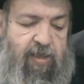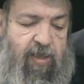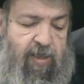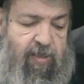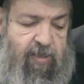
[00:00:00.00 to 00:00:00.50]

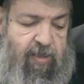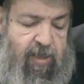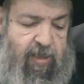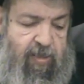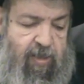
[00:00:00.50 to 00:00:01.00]
uh,
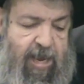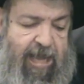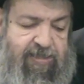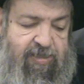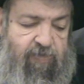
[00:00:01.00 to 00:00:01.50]
the, the
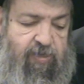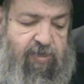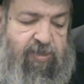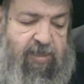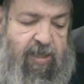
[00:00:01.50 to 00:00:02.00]

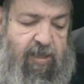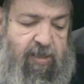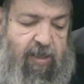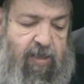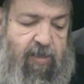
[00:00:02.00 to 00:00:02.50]
nostrils, the,
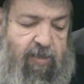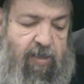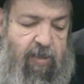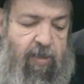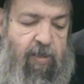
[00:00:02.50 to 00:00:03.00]
the,
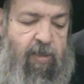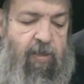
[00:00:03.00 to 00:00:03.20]
the,